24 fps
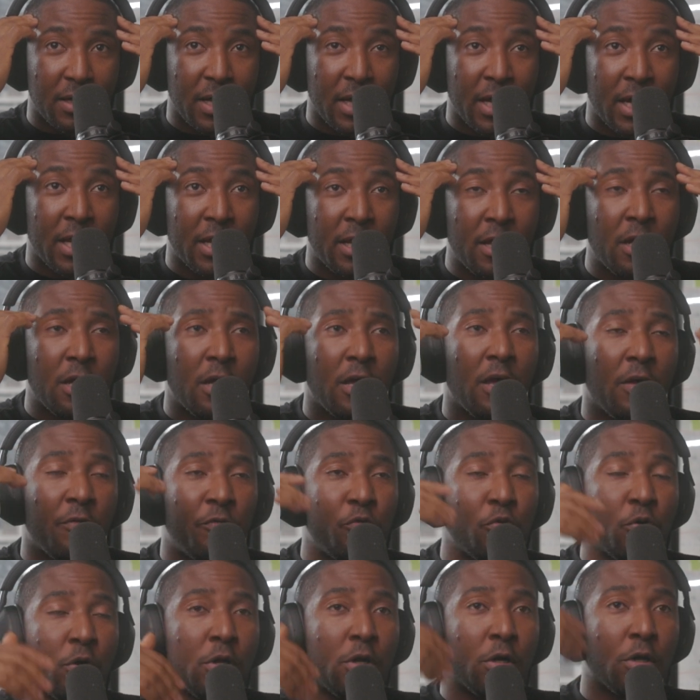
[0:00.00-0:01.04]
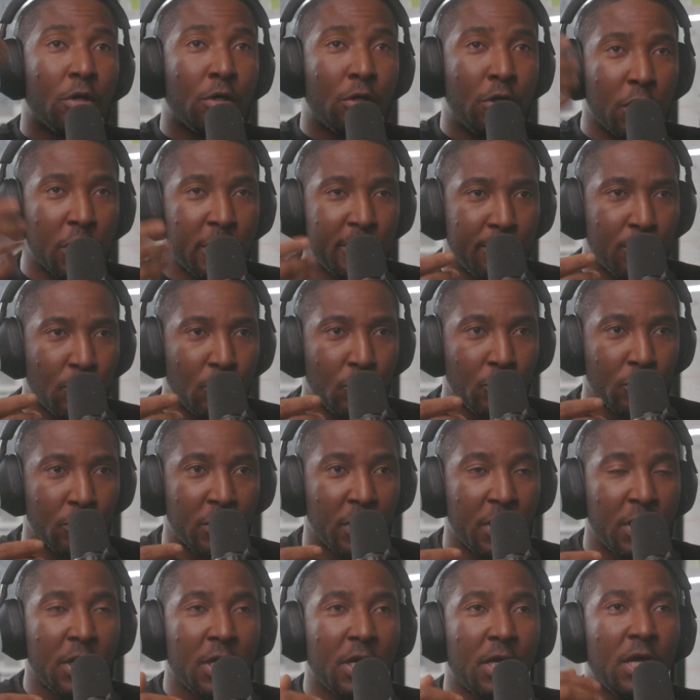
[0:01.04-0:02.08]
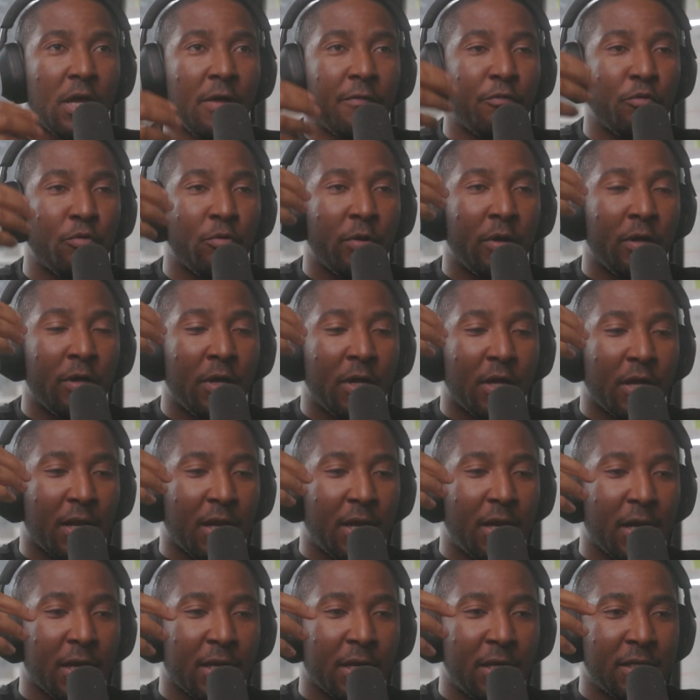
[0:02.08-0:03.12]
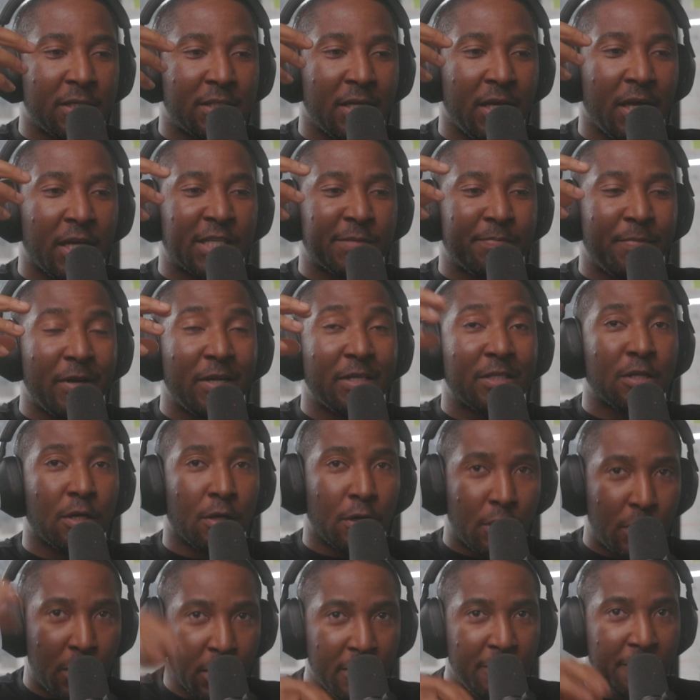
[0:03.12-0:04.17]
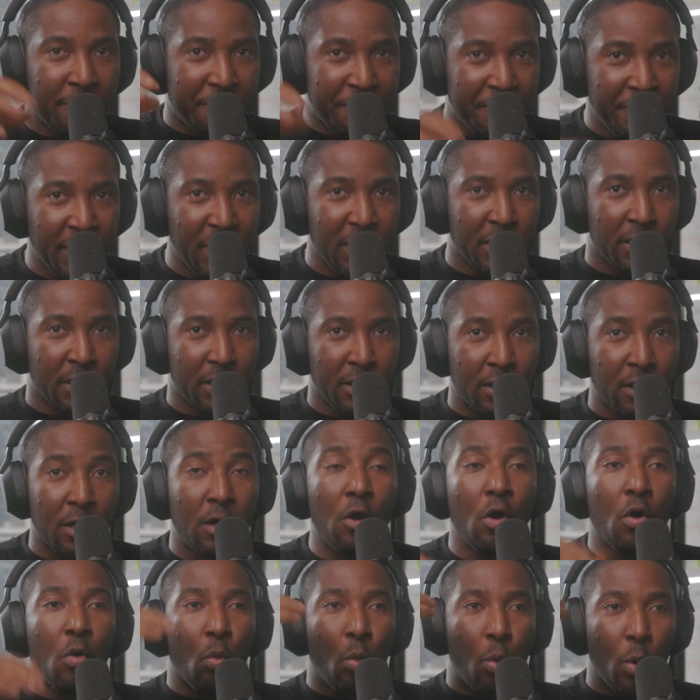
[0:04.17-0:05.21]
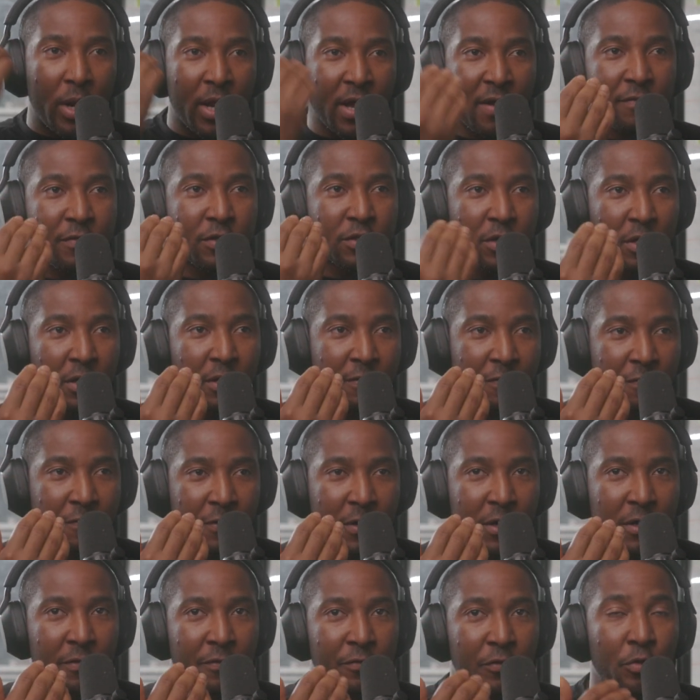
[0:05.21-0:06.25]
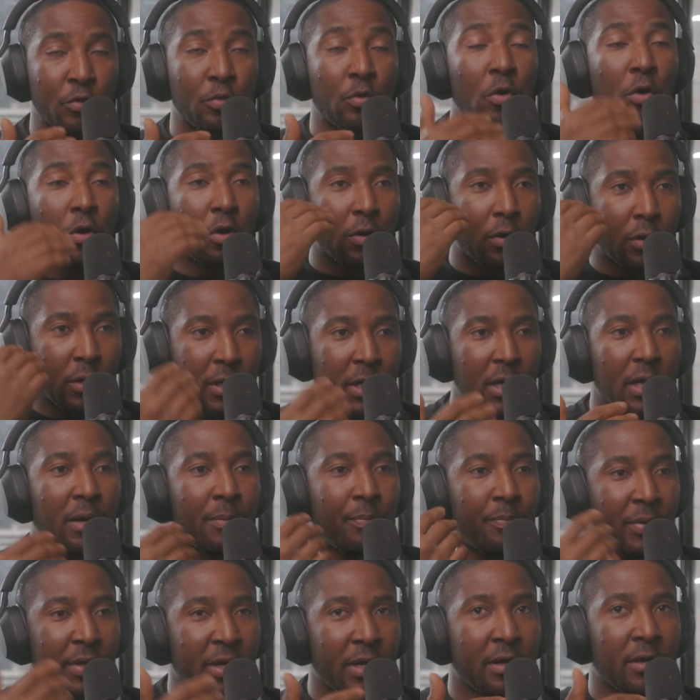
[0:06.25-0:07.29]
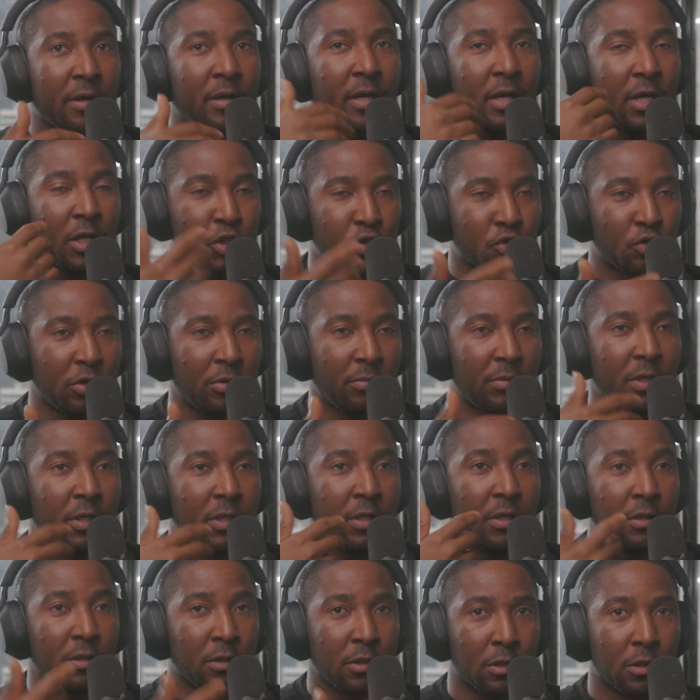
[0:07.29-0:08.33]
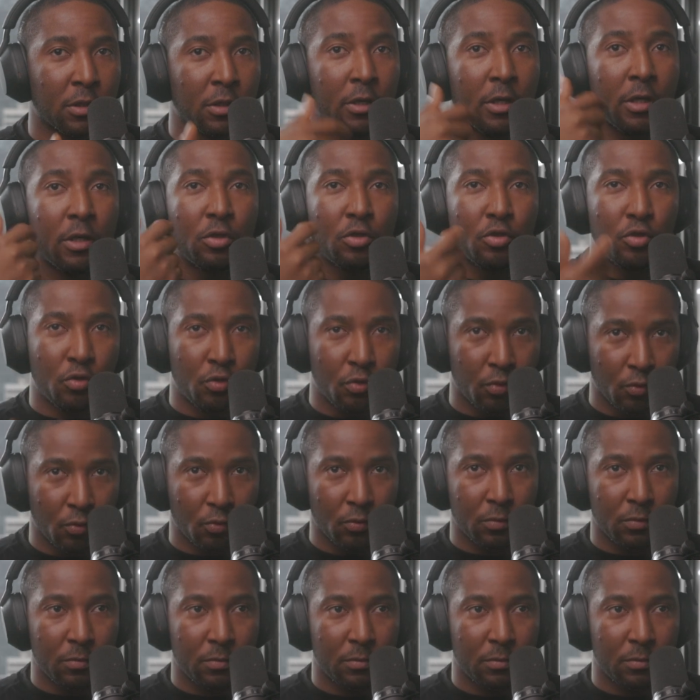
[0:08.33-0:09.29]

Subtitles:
And if you're in a good mood, if you, like, let's say, experience a good feeling, whatever's in front of you gonna appear extremely good too.